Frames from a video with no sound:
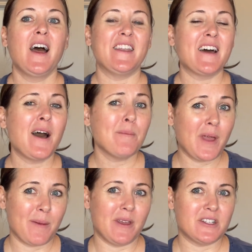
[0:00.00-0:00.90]
Not
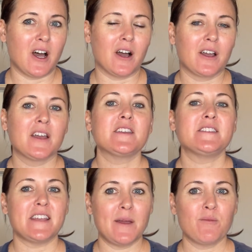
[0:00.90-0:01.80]
baby talk,
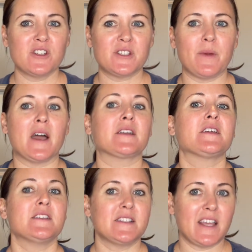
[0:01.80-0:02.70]
same respect,
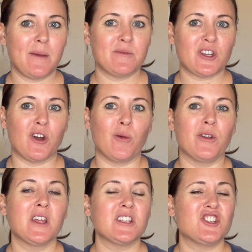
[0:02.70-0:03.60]
same
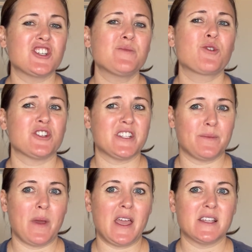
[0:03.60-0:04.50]
tone, just more
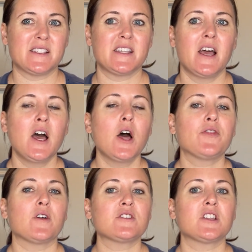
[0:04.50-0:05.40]
space.
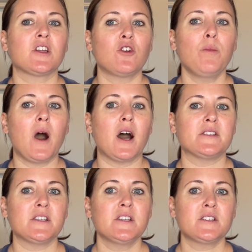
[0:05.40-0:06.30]
Those little
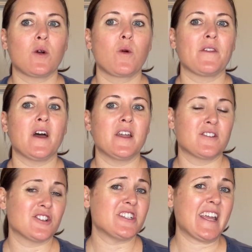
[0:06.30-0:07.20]
pauses are where the
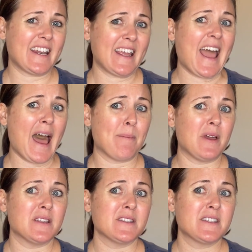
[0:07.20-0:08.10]
understanding
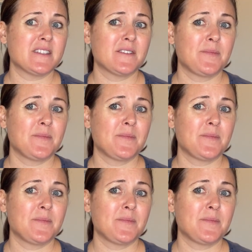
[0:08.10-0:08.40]
happens.